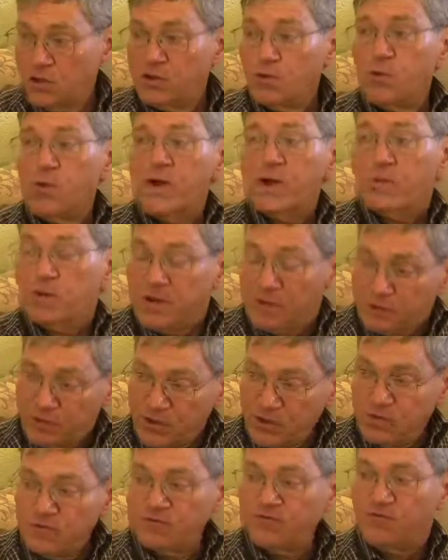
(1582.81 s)
The way we
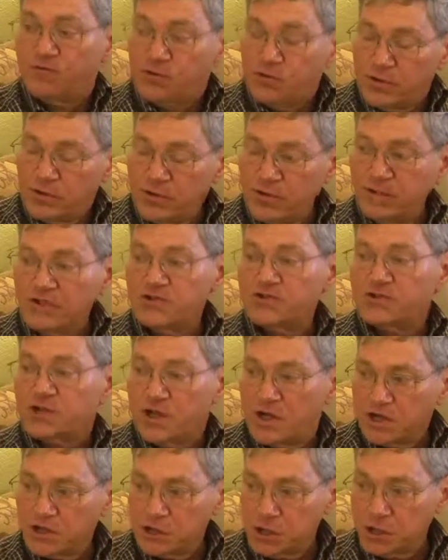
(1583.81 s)
produce food in this
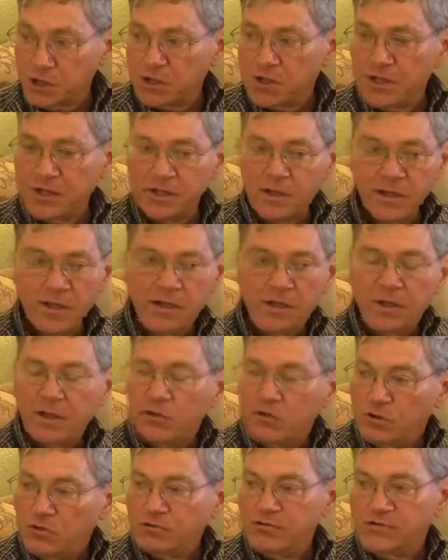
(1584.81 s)
country
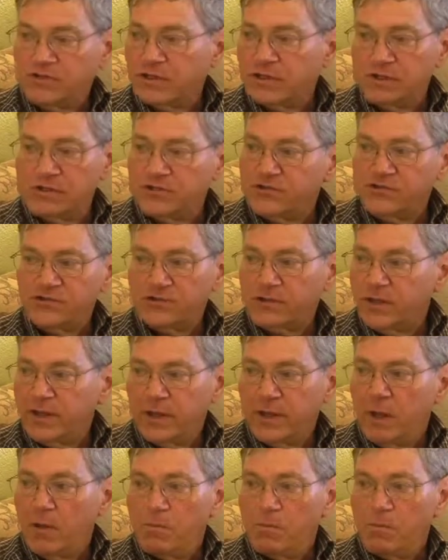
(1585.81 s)
uses